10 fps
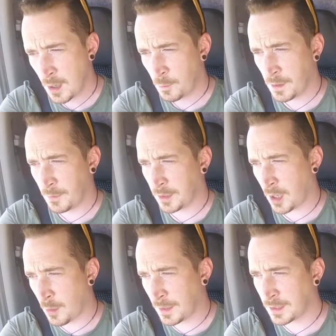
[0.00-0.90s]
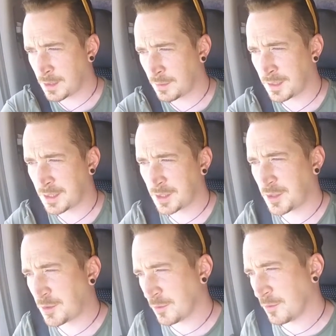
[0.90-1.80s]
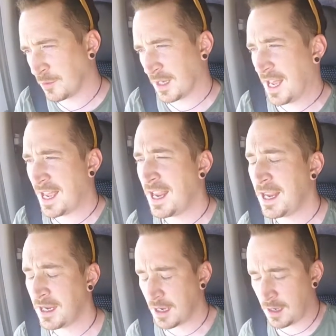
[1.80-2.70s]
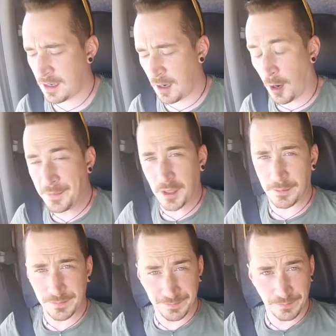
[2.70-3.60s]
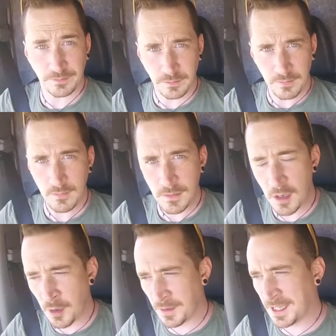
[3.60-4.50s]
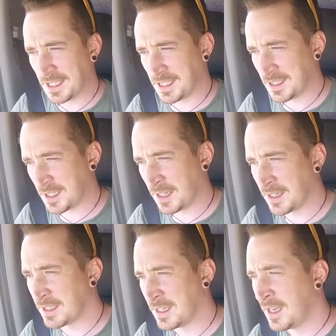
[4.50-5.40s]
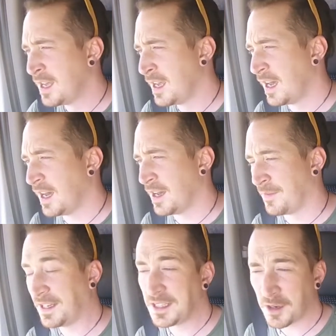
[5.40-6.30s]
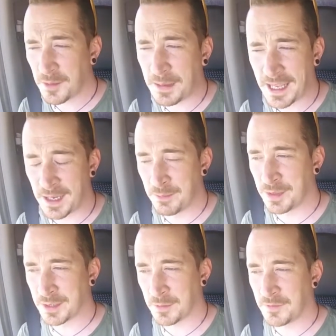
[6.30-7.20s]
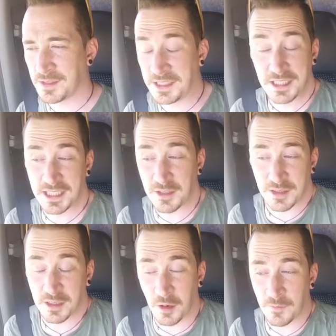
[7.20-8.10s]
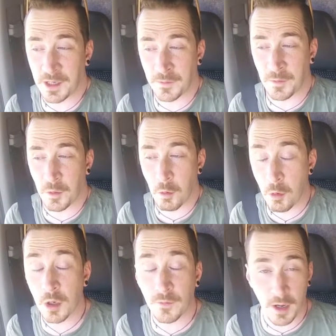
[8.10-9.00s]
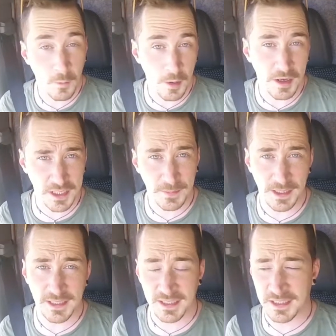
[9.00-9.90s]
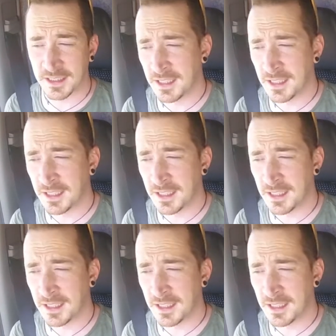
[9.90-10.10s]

We were going to install a hobtop on the kitchen side. That didn't go to plan because it would have just literally gotten rid of all of our workspace.